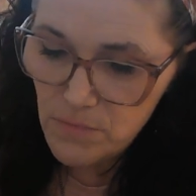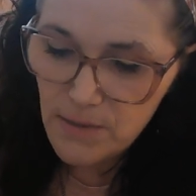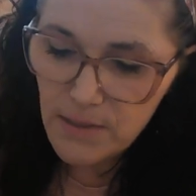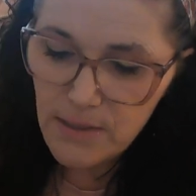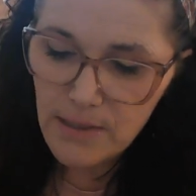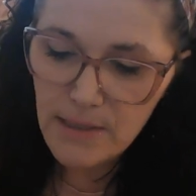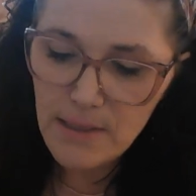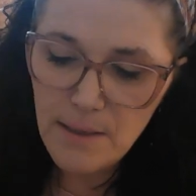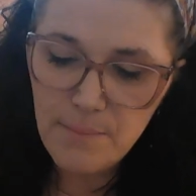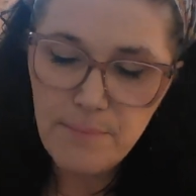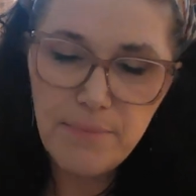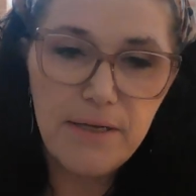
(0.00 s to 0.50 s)

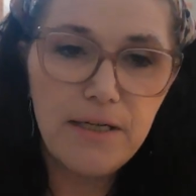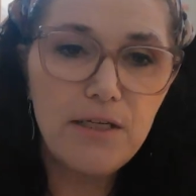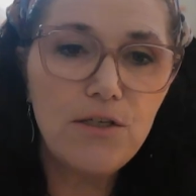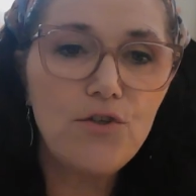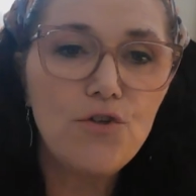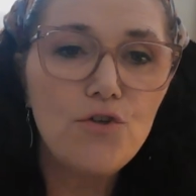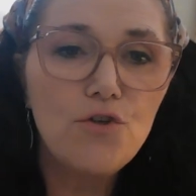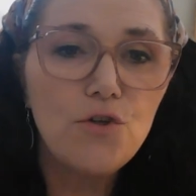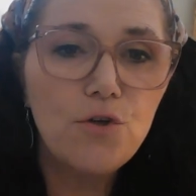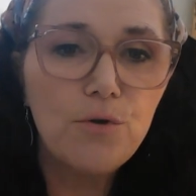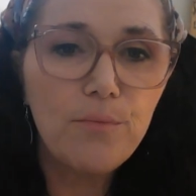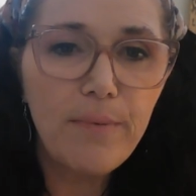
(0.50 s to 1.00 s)
step
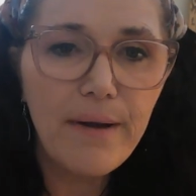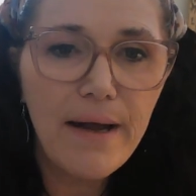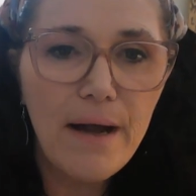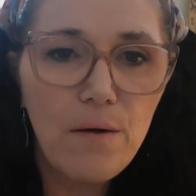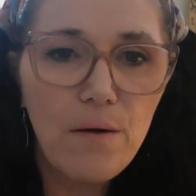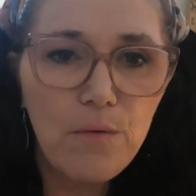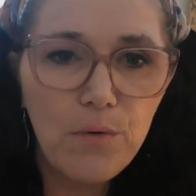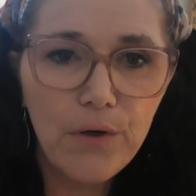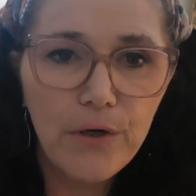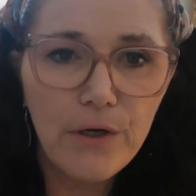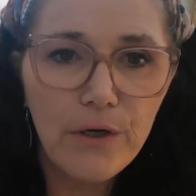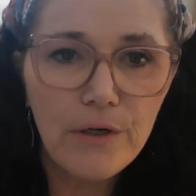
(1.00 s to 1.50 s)
into your
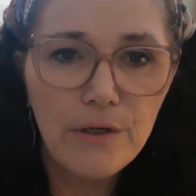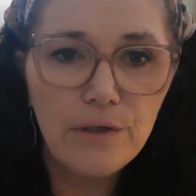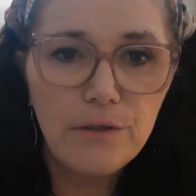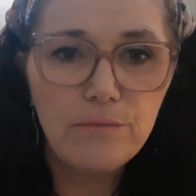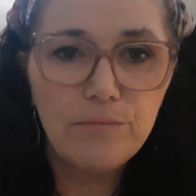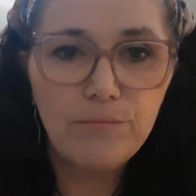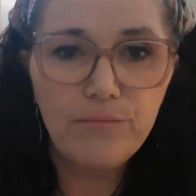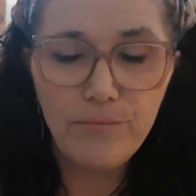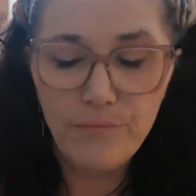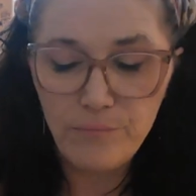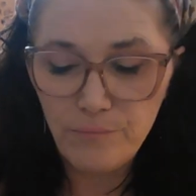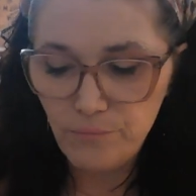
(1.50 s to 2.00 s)
power,
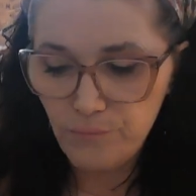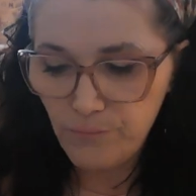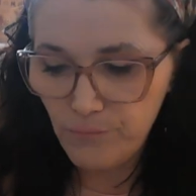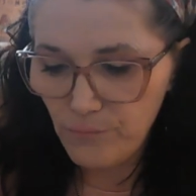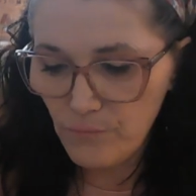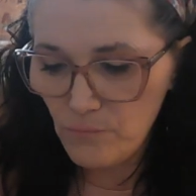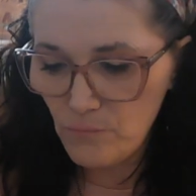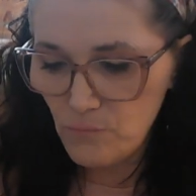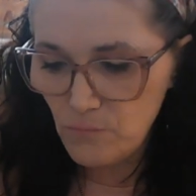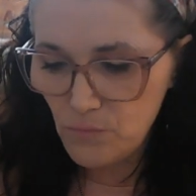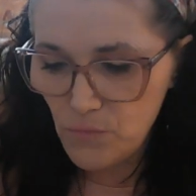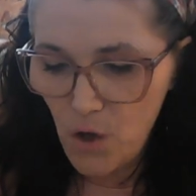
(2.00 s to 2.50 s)

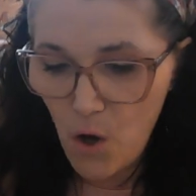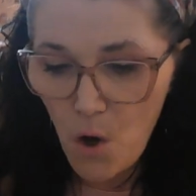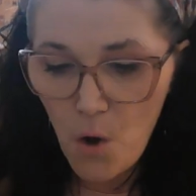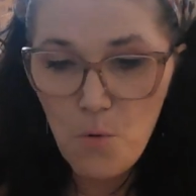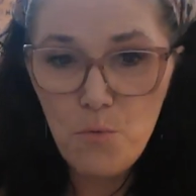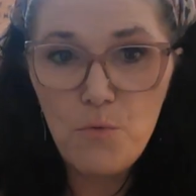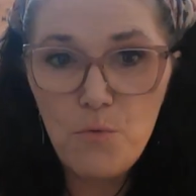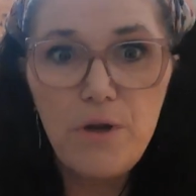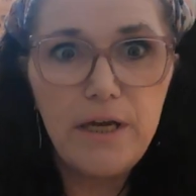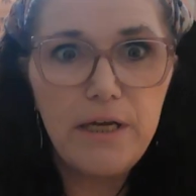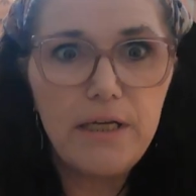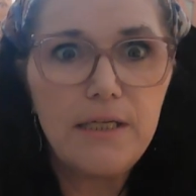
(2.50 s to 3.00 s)

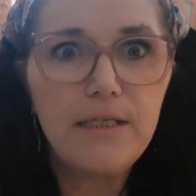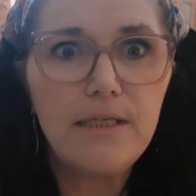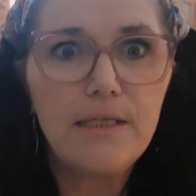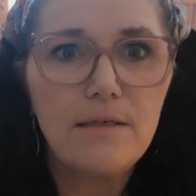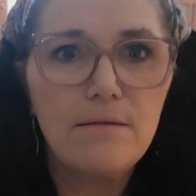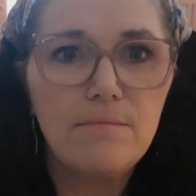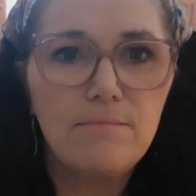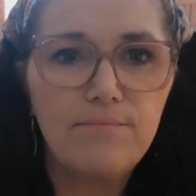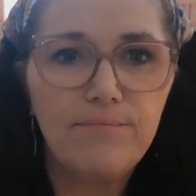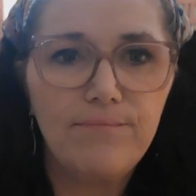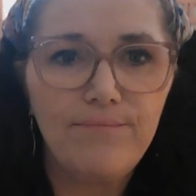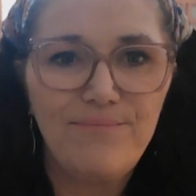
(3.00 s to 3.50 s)
own it,
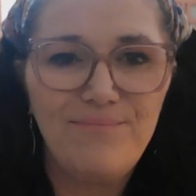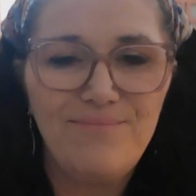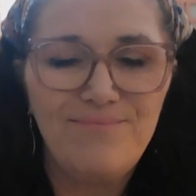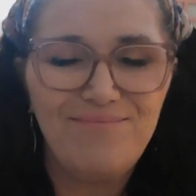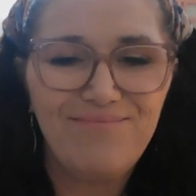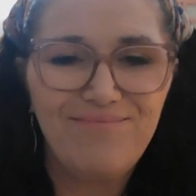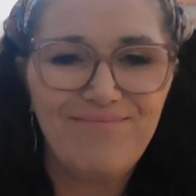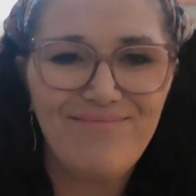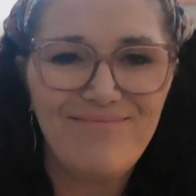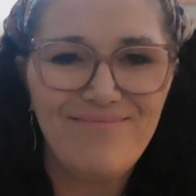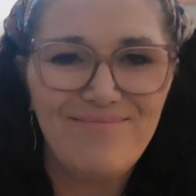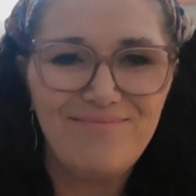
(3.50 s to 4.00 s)

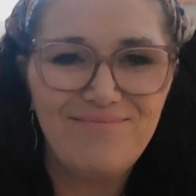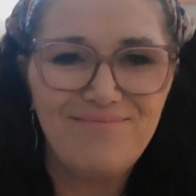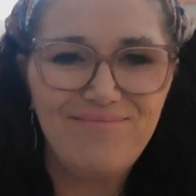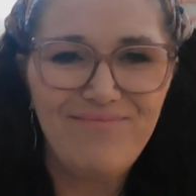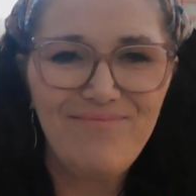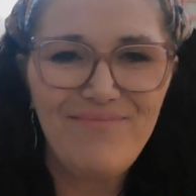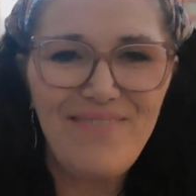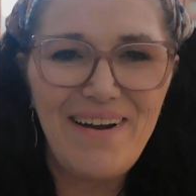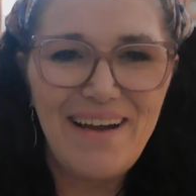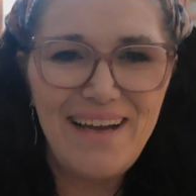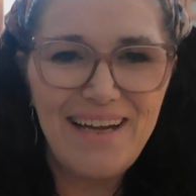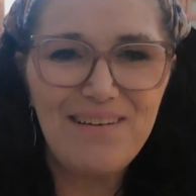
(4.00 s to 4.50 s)

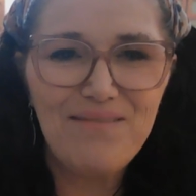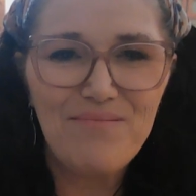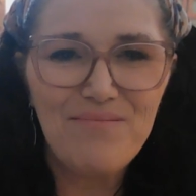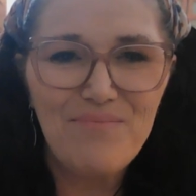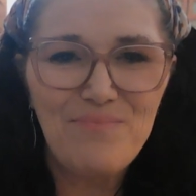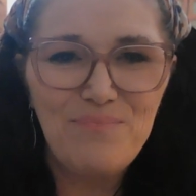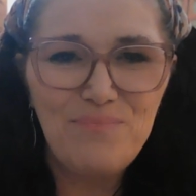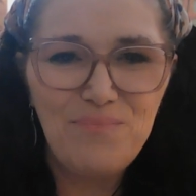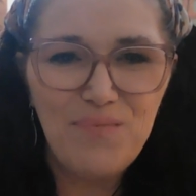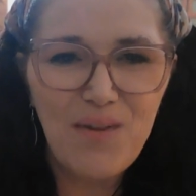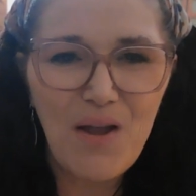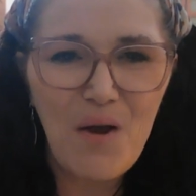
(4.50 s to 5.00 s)
right?
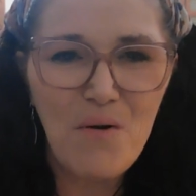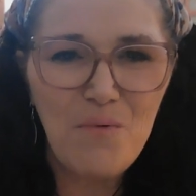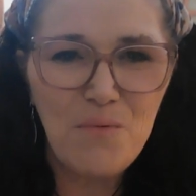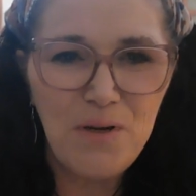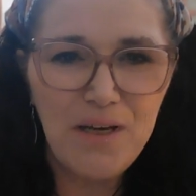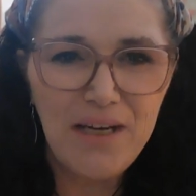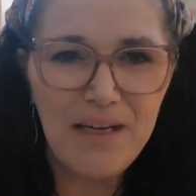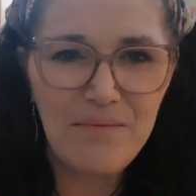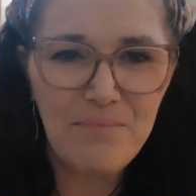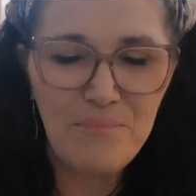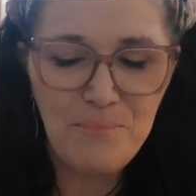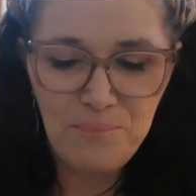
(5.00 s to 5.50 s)
Own
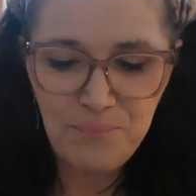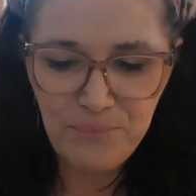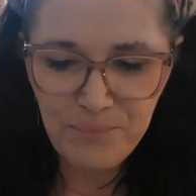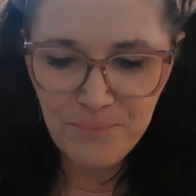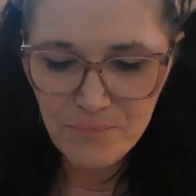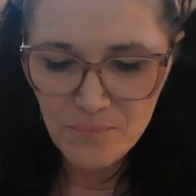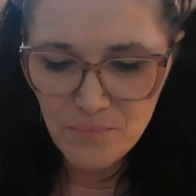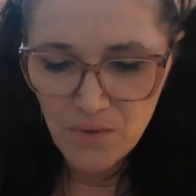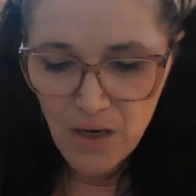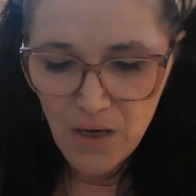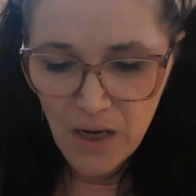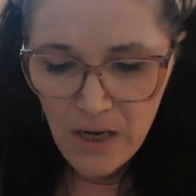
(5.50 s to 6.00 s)
it.
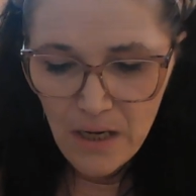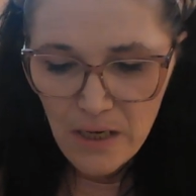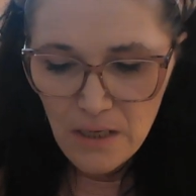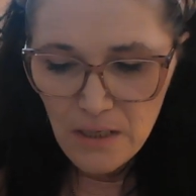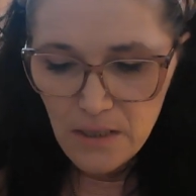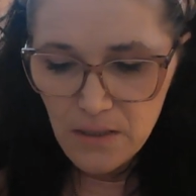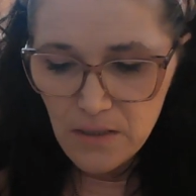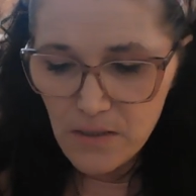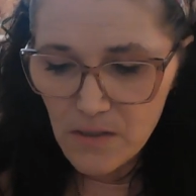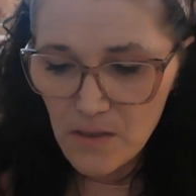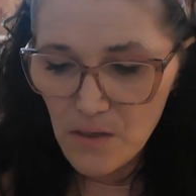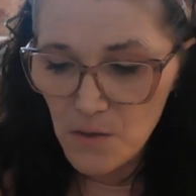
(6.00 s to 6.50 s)

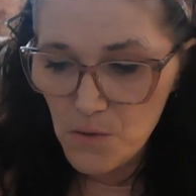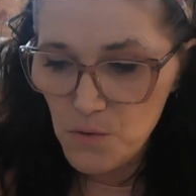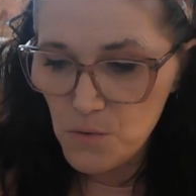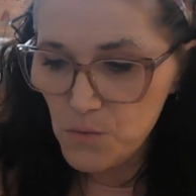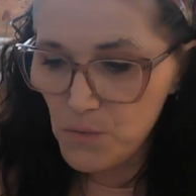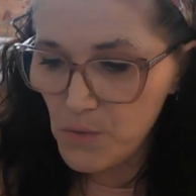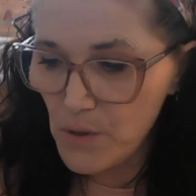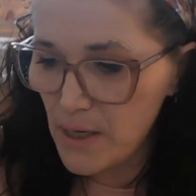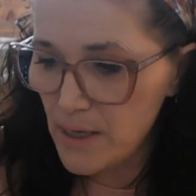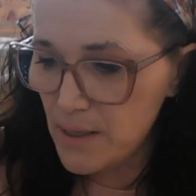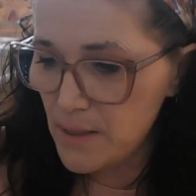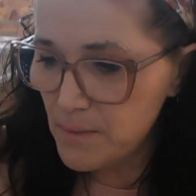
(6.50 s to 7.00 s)

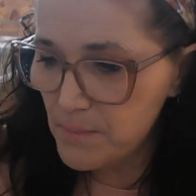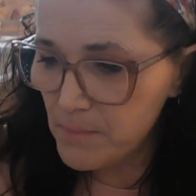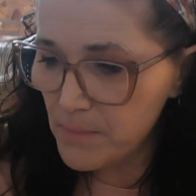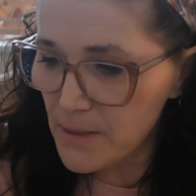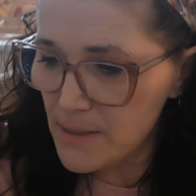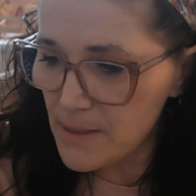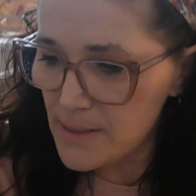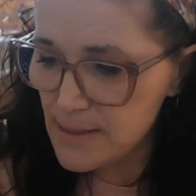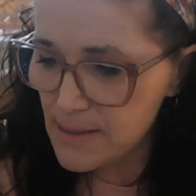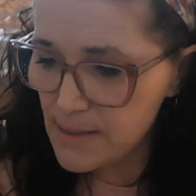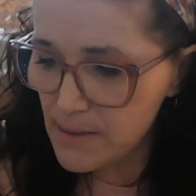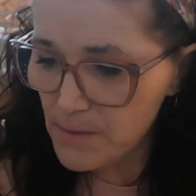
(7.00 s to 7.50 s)
So um,
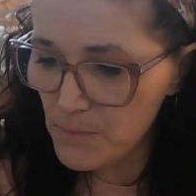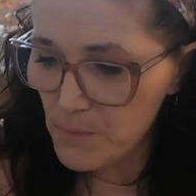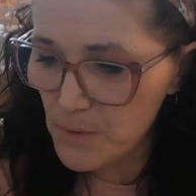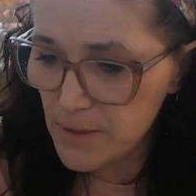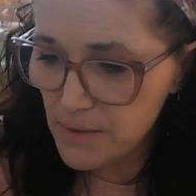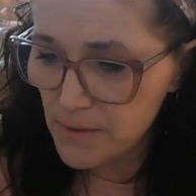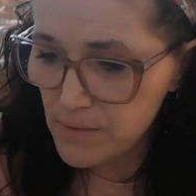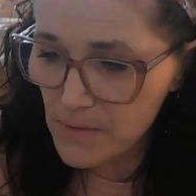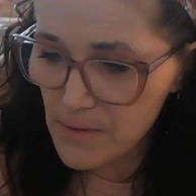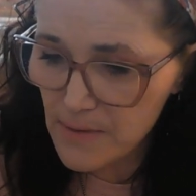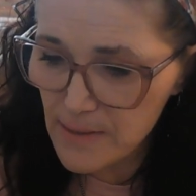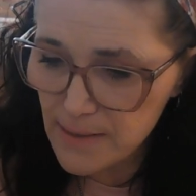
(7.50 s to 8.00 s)
let's see what
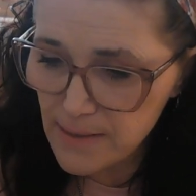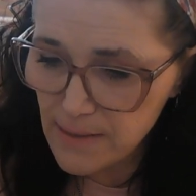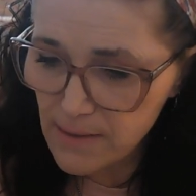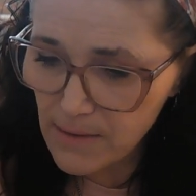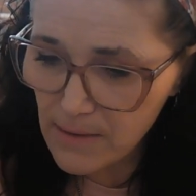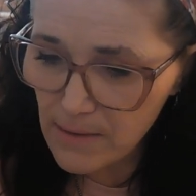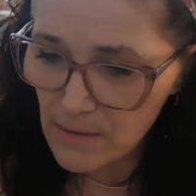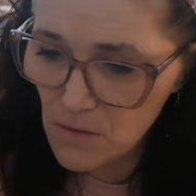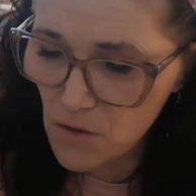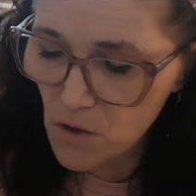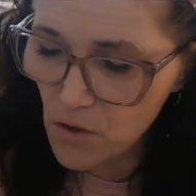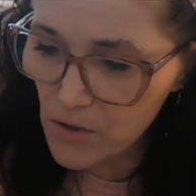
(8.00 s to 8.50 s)
else the
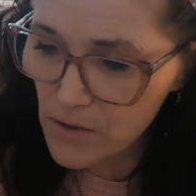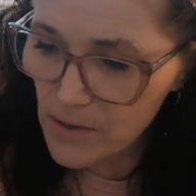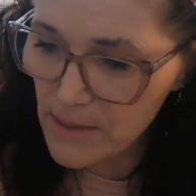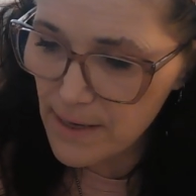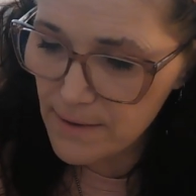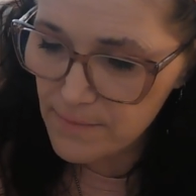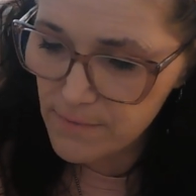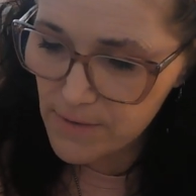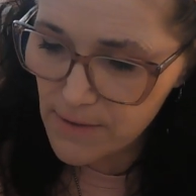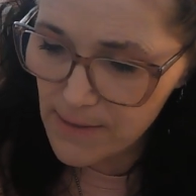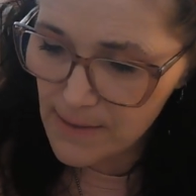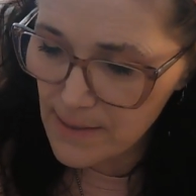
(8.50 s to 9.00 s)
cards
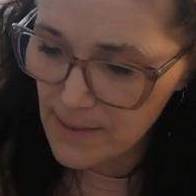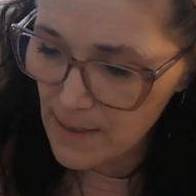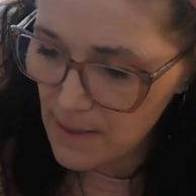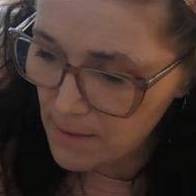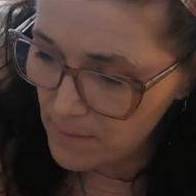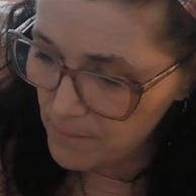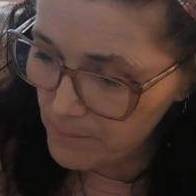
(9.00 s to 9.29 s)
have to say.